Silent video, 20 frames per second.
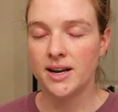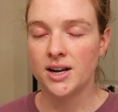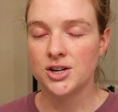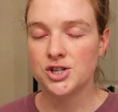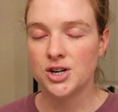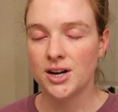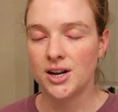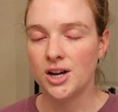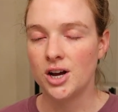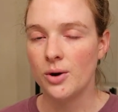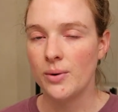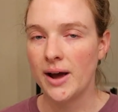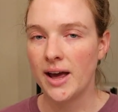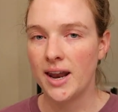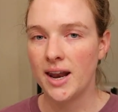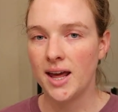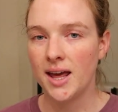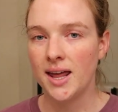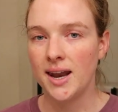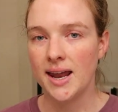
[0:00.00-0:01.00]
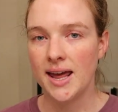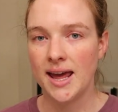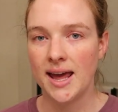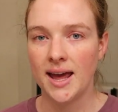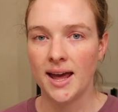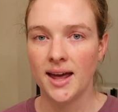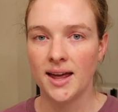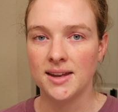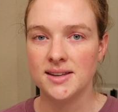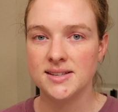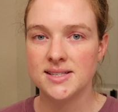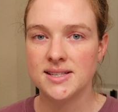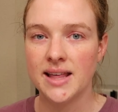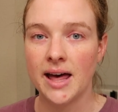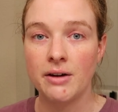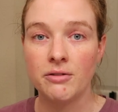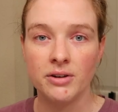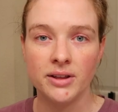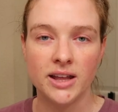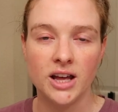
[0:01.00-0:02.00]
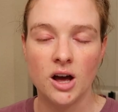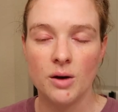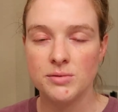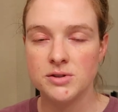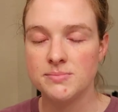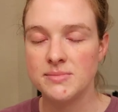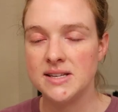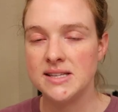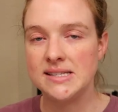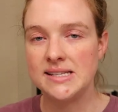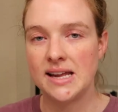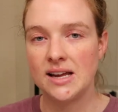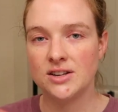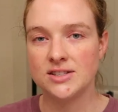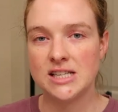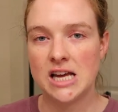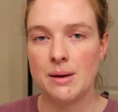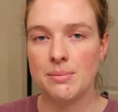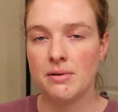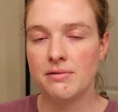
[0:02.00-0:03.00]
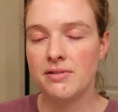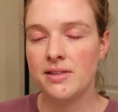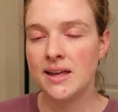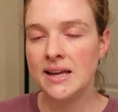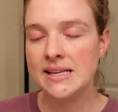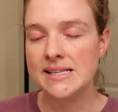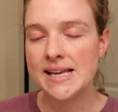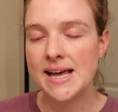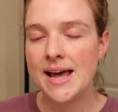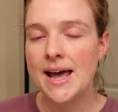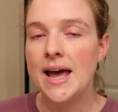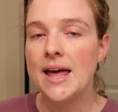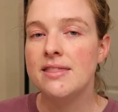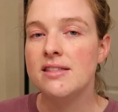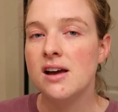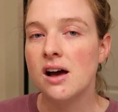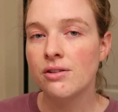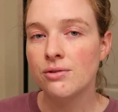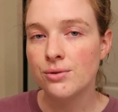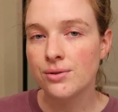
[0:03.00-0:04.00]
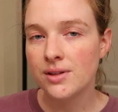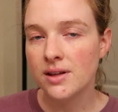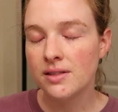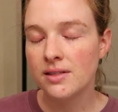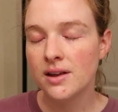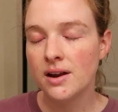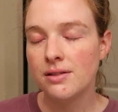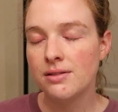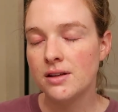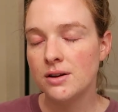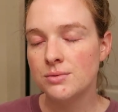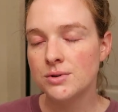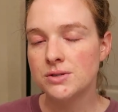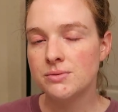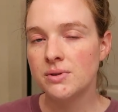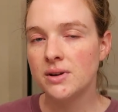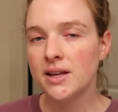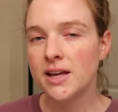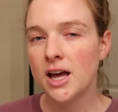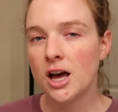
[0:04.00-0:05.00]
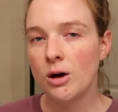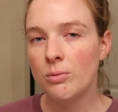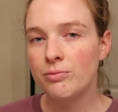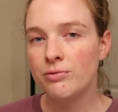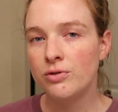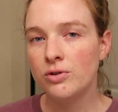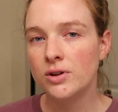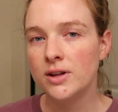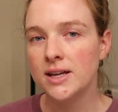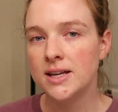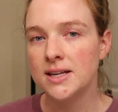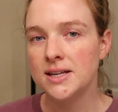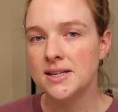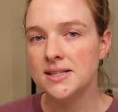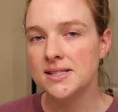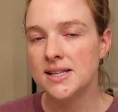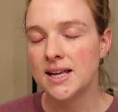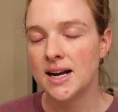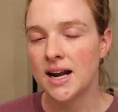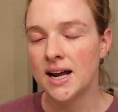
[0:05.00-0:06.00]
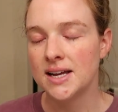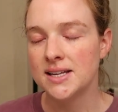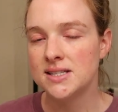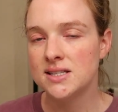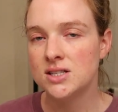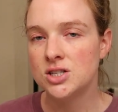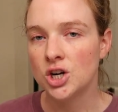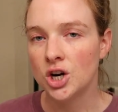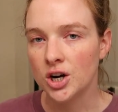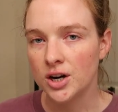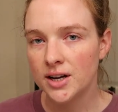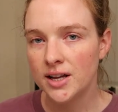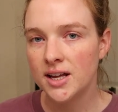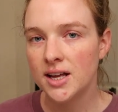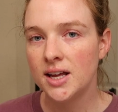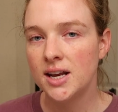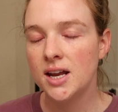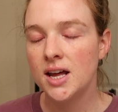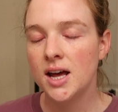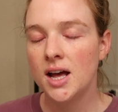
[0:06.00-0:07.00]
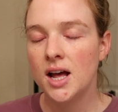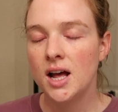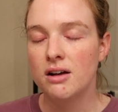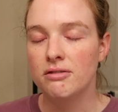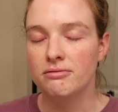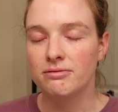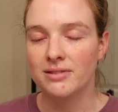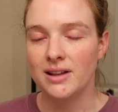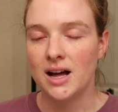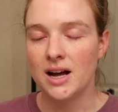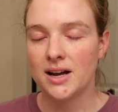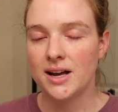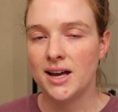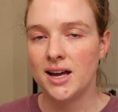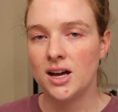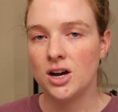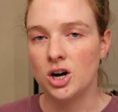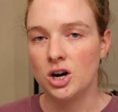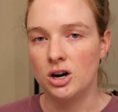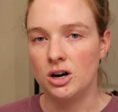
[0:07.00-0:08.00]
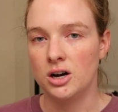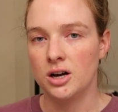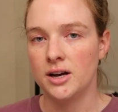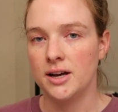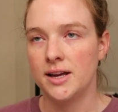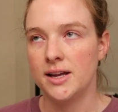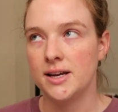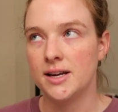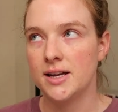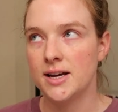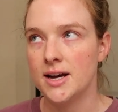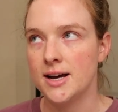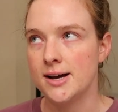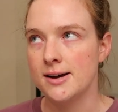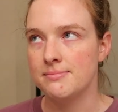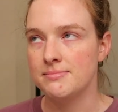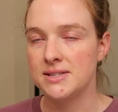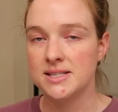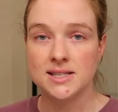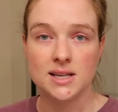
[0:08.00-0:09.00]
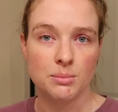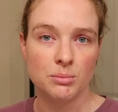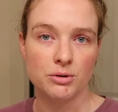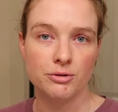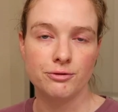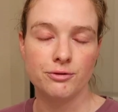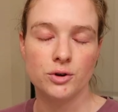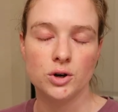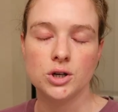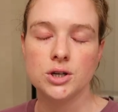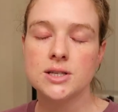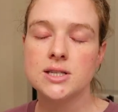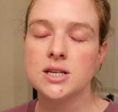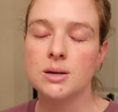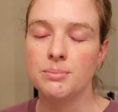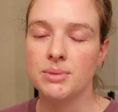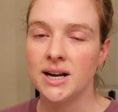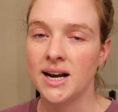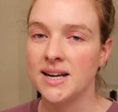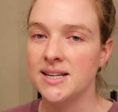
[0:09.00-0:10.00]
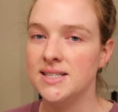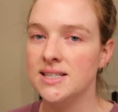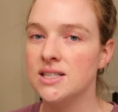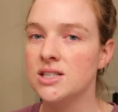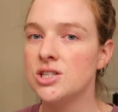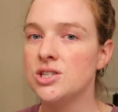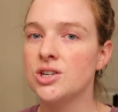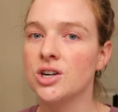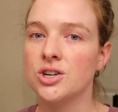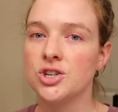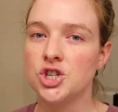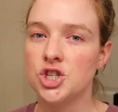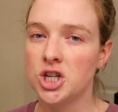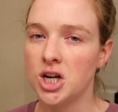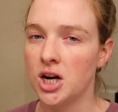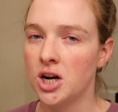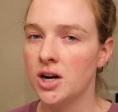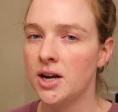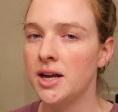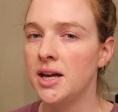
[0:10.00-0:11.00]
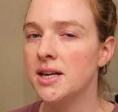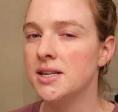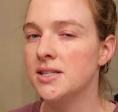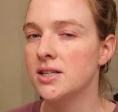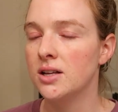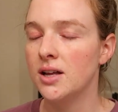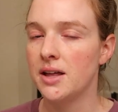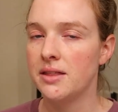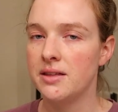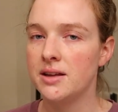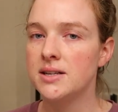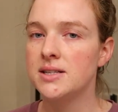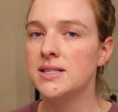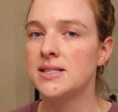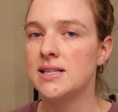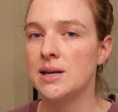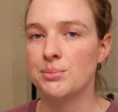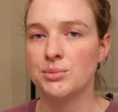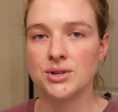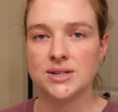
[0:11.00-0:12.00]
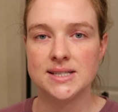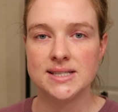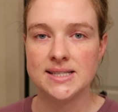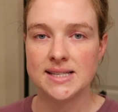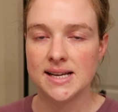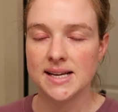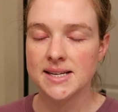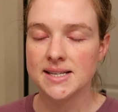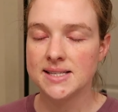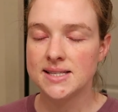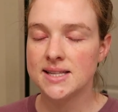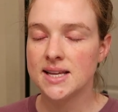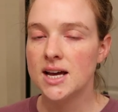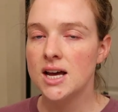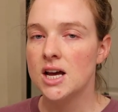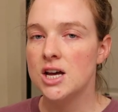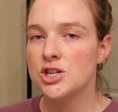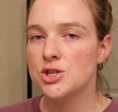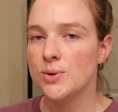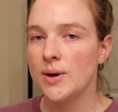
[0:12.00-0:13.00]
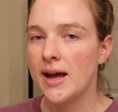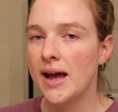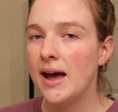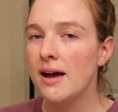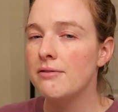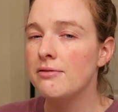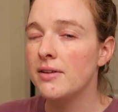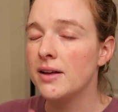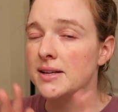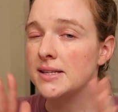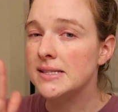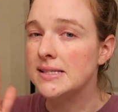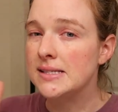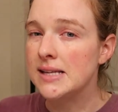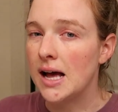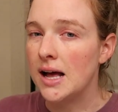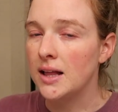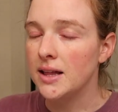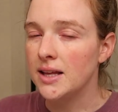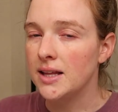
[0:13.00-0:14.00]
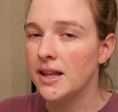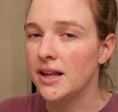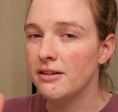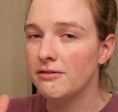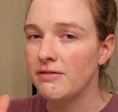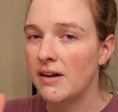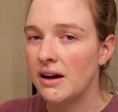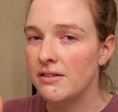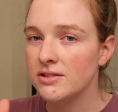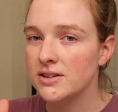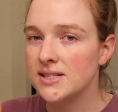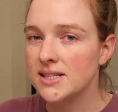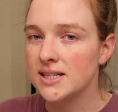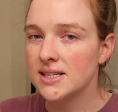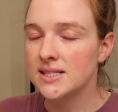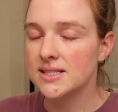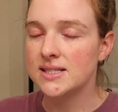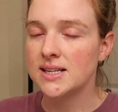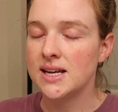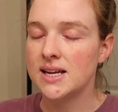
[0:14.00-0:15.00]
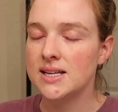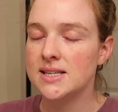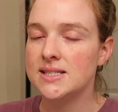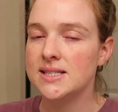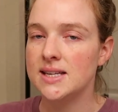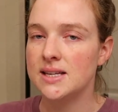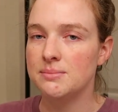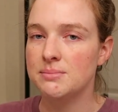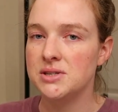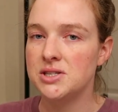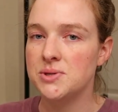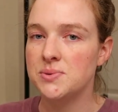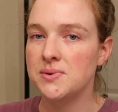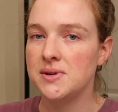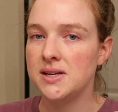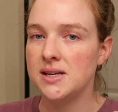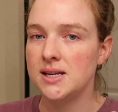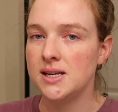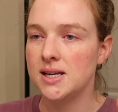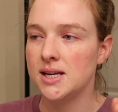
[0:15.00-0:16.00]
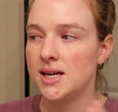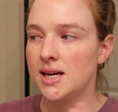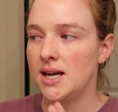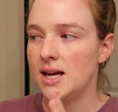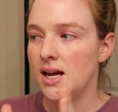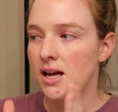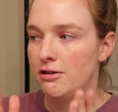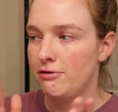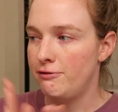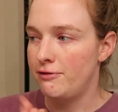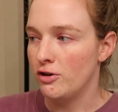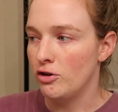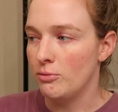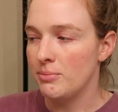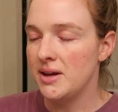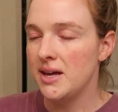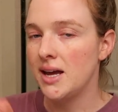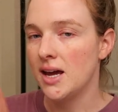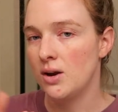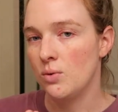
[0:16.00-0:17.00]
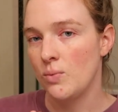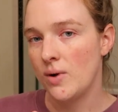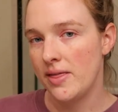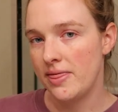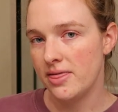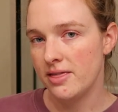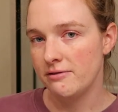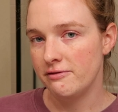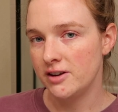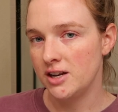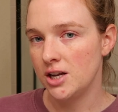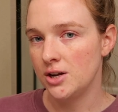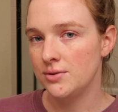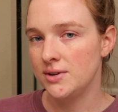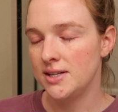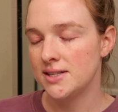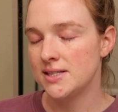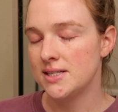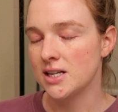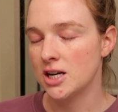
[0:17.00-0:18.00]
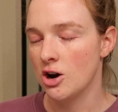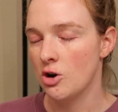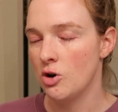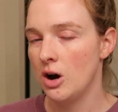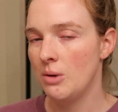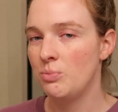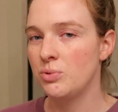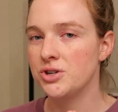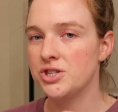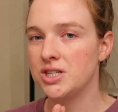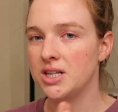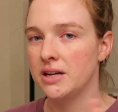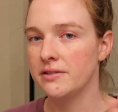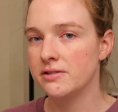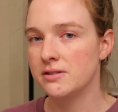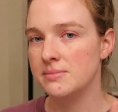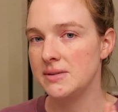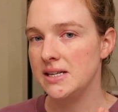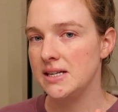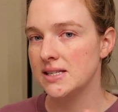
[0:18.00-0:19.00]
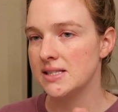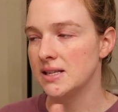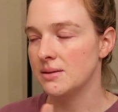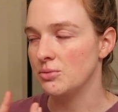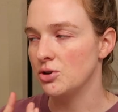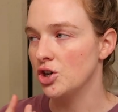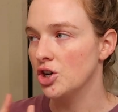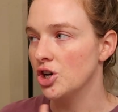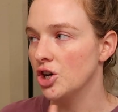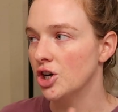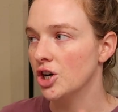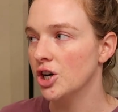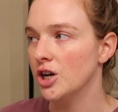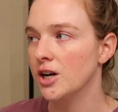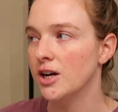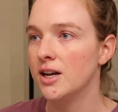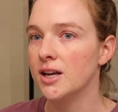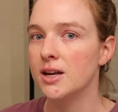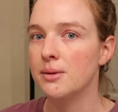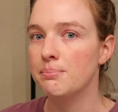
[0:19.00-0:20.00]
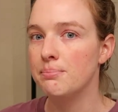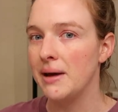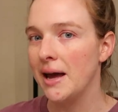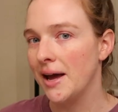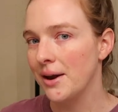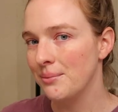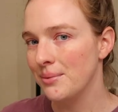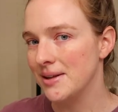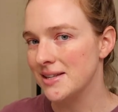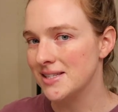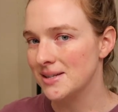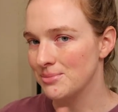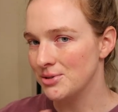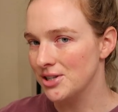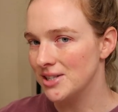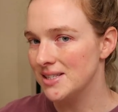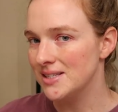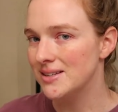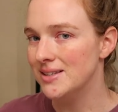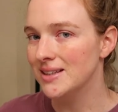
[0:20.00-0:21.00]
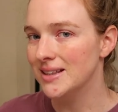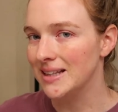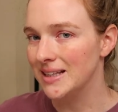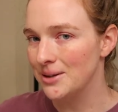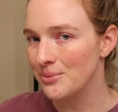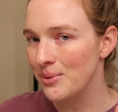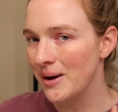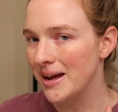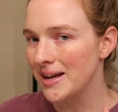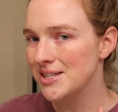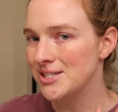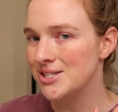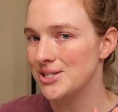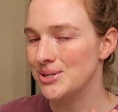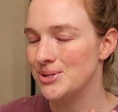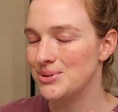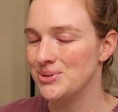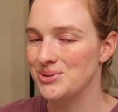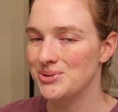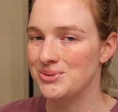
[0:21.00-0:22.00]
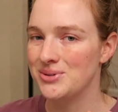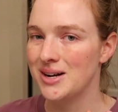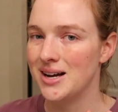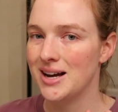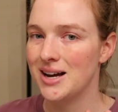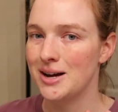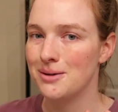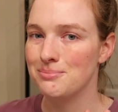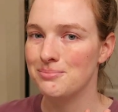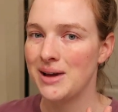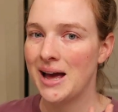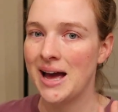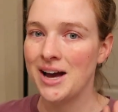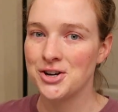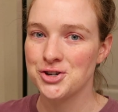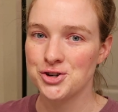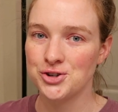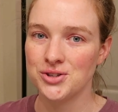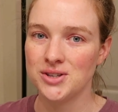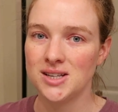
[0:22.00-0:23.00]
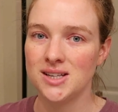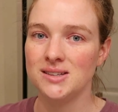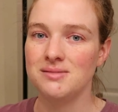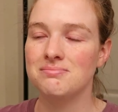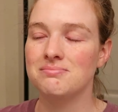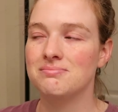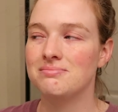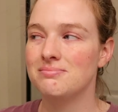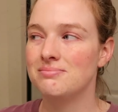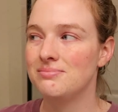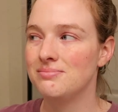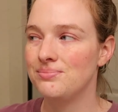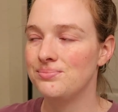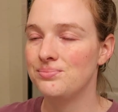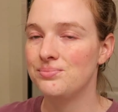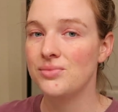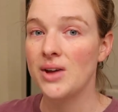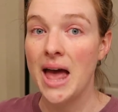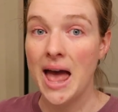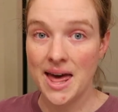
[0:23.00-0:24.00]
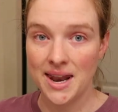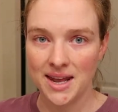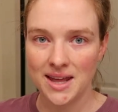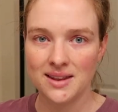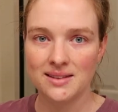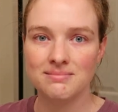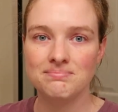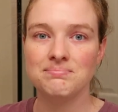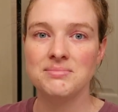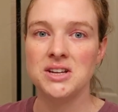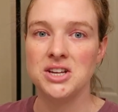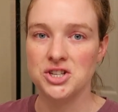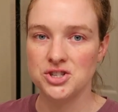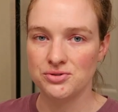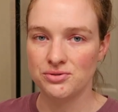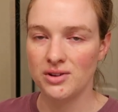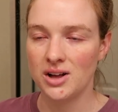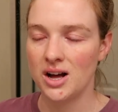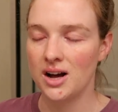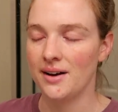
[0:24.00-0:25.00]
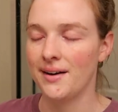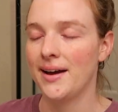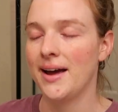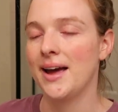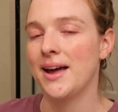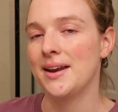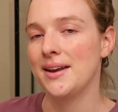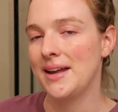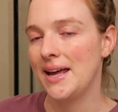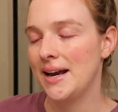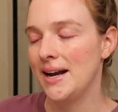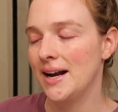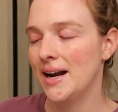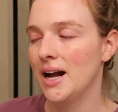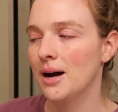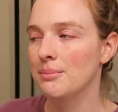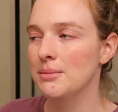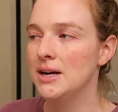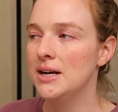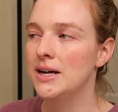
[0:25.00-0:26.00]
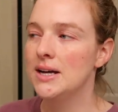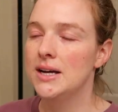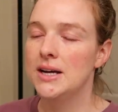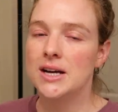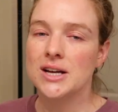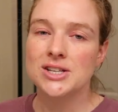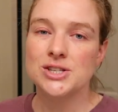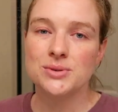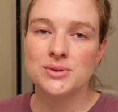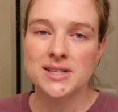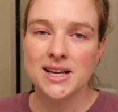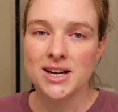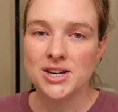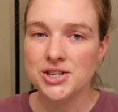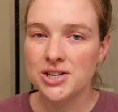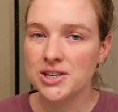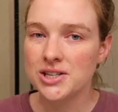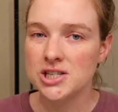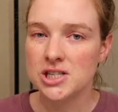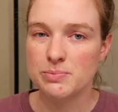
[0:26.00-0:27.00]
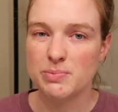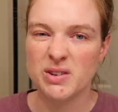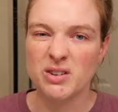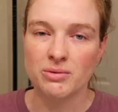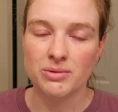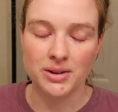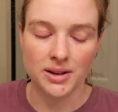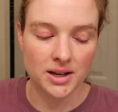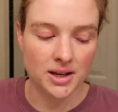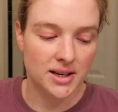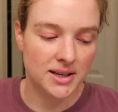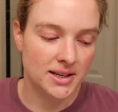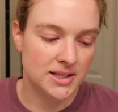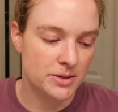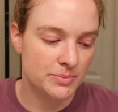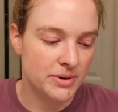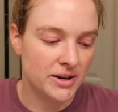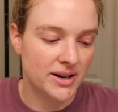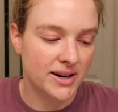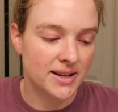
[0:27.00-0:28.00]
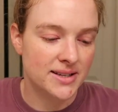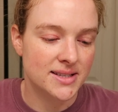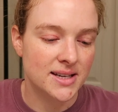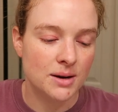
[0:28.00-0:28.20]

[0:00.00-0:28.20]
I try to go edit, and that really helps me stay on top of things. The other thing that I think was really helpful is that I started vlogging on December 1st, but I didn't start sharing until I think December 6th. So I have a solid like 5 or 6 days in between filming and when the video needs to go up, which gives me some good bandwidth, some good leeway to actually edit each vlog and get it up. So it's actually just been a really good experience.